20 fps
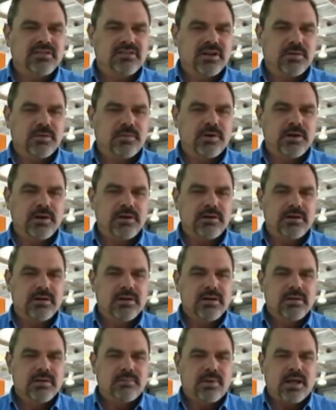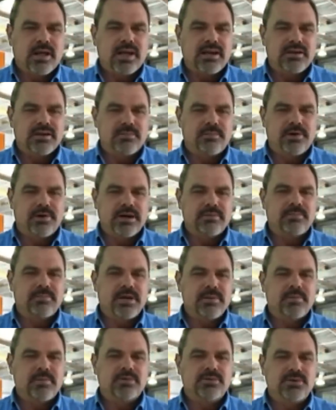So we plan to bring
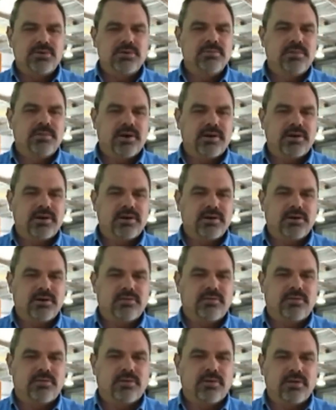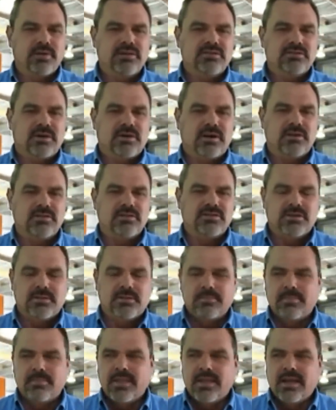people to Broken Hill for these roles.
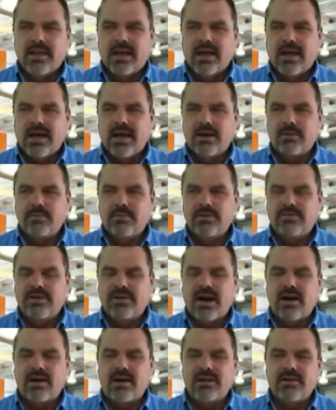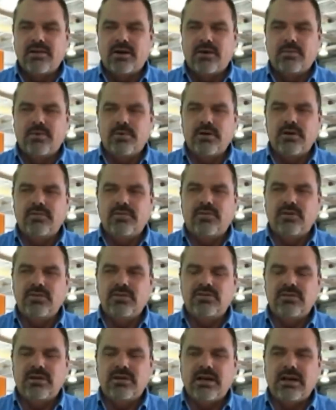Uh, we've currently got a
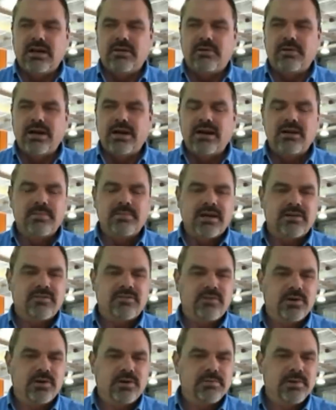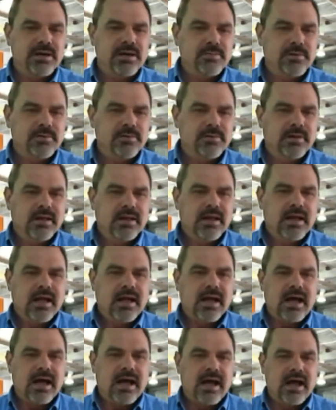workforce in around about 40 people.
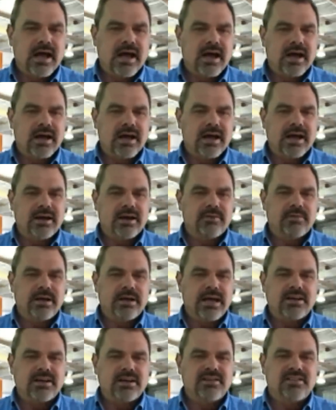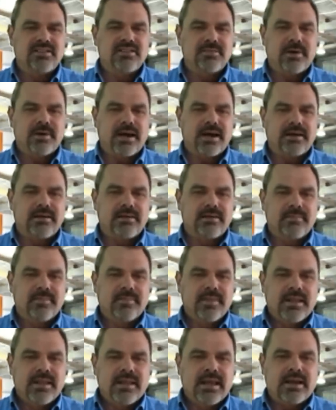Uh, and we anticipate
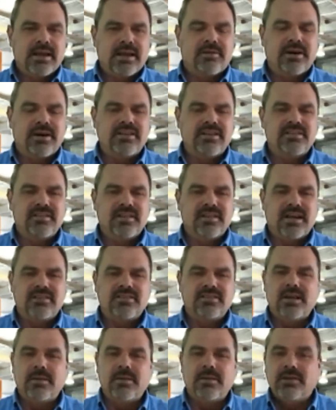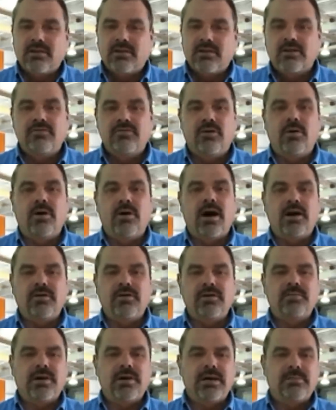increasing that to something like
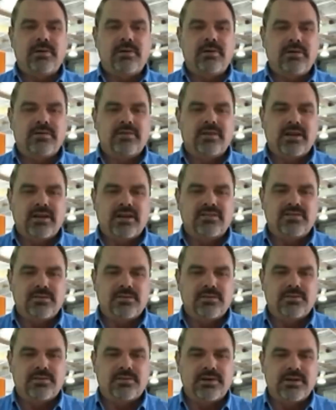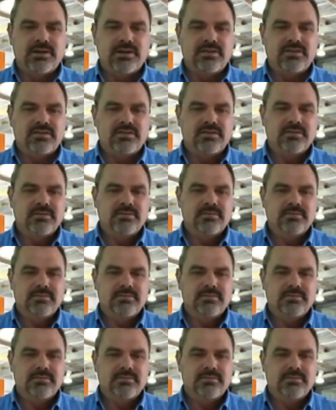400 people over the next two or three years.